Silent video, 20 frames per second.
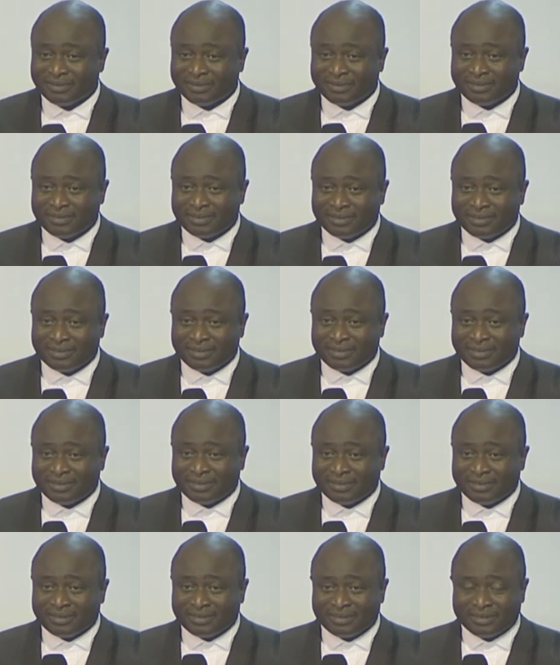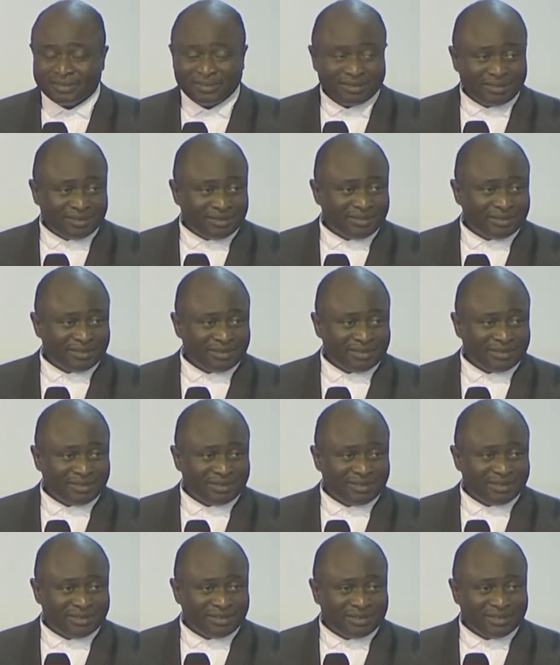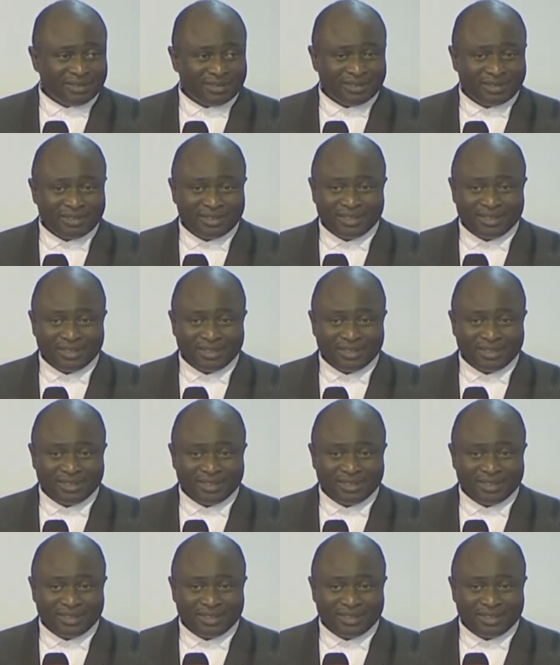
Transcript: Nothing is said.